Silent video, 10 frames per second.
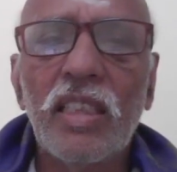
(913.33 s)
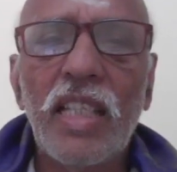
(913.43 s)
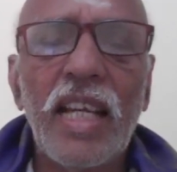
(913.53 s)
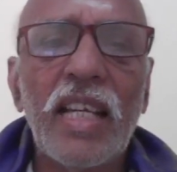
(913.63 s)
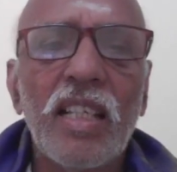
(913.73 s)

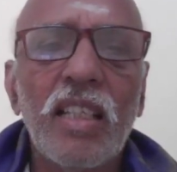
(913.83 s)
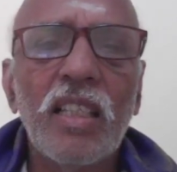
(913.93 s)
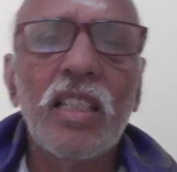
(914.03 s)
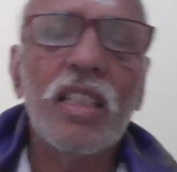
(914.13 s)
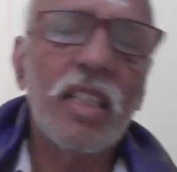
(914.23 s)
erect.
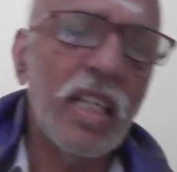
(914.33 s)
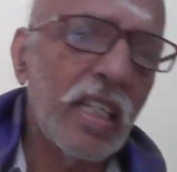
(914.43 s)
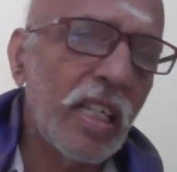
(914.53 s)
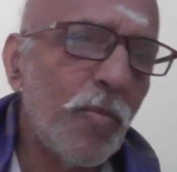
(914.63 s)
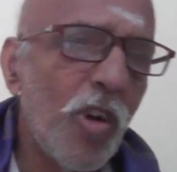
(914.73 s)

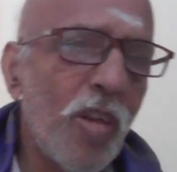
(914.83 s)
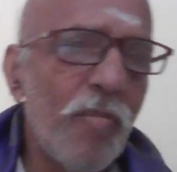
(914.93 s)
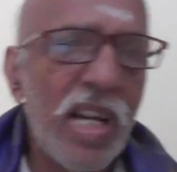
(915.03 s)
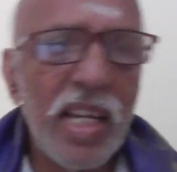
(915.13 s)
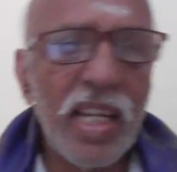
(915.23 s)
They keep
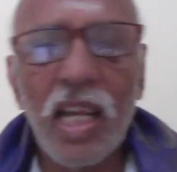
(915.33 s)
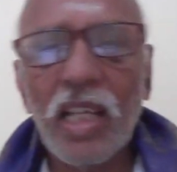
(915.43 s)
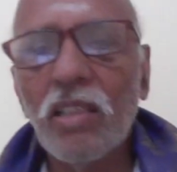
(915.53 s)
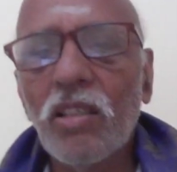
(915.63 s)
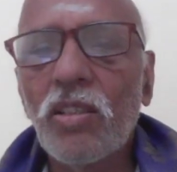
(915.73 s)
on bending
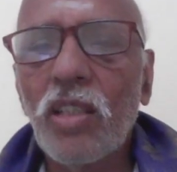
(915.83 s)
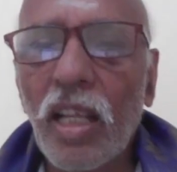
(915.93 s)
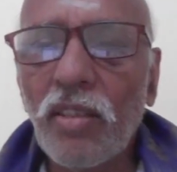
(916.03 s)
like this.